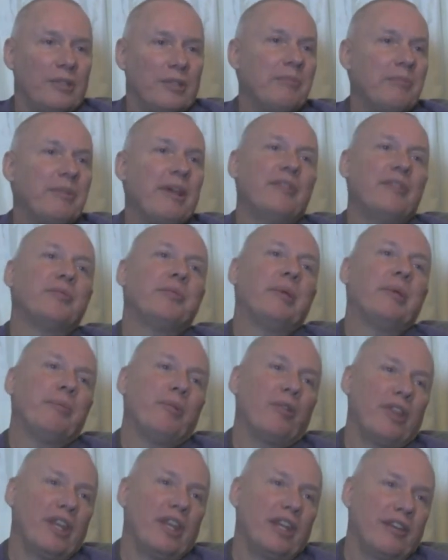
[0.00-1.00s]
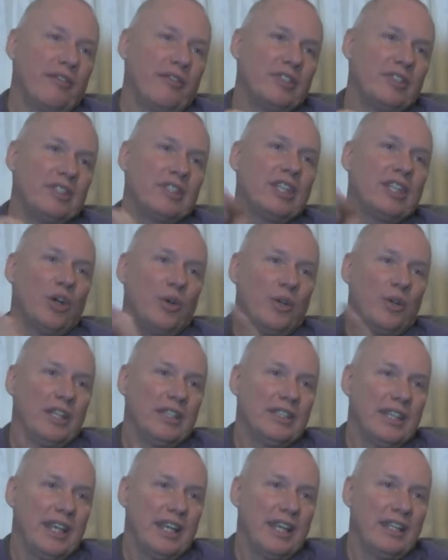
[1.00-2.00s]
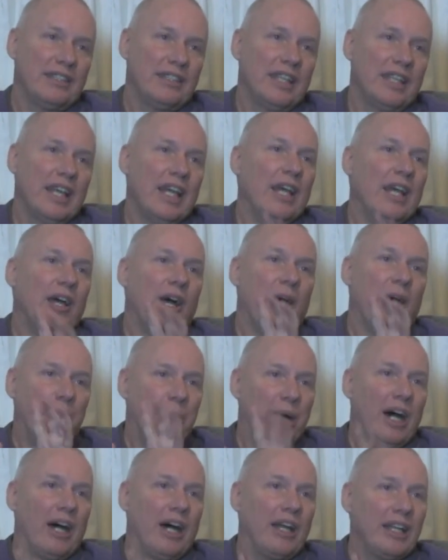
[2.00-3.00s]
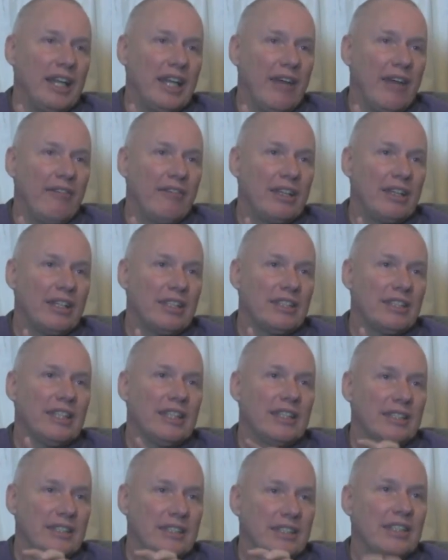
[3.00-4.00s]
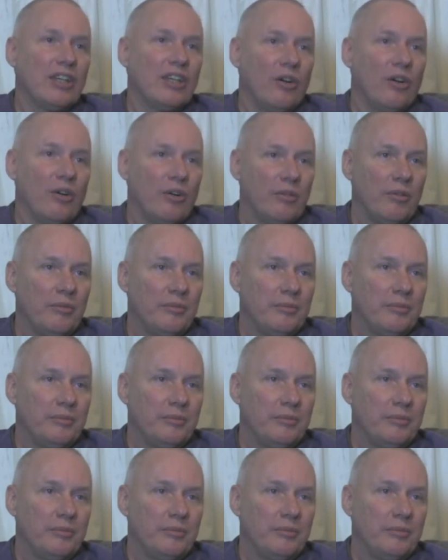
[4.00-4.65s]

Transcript: Sometimes people think of stillness as a body having to sit still